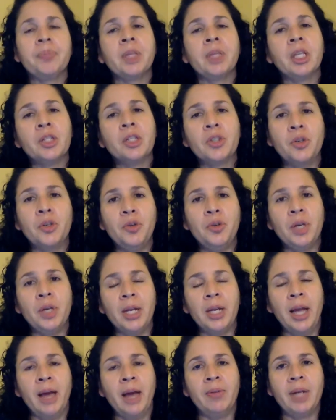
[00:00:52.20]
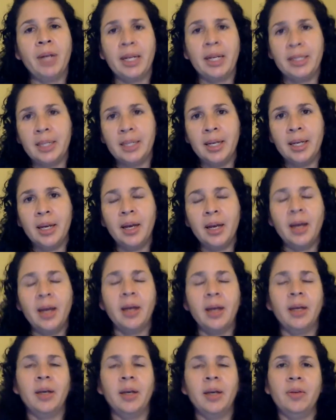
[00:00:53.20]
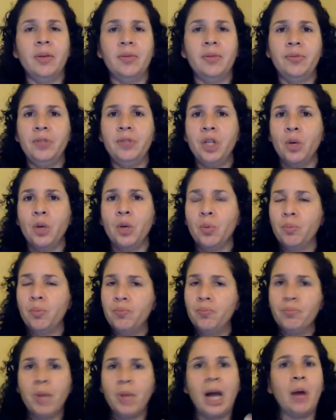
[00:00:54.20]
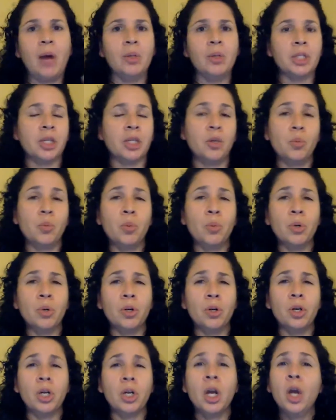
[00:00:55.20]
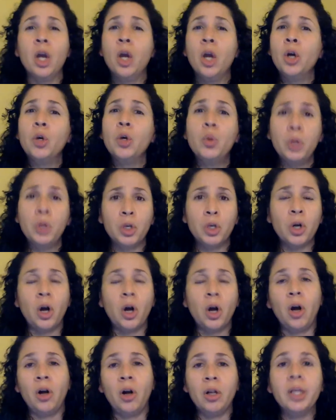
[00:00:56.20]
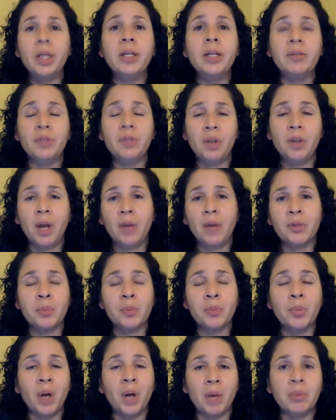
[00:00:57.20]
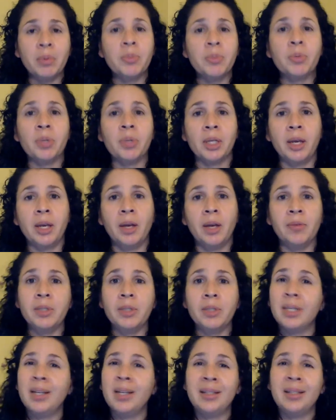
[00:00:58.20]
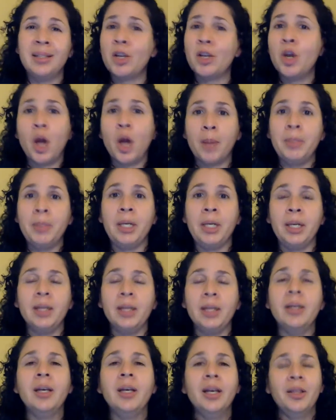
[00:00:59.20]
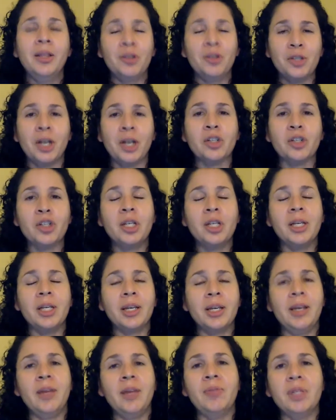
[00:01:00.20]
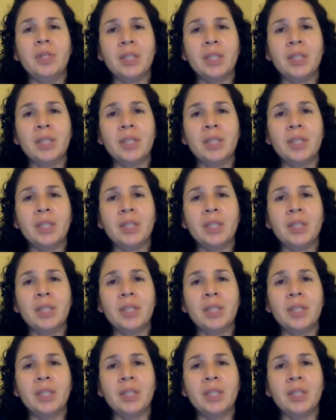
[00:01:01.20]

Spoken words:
so you can have an idea of, how it's going to work, who to call if you have some problems with Canvas. It's not me. There's actually a Canvas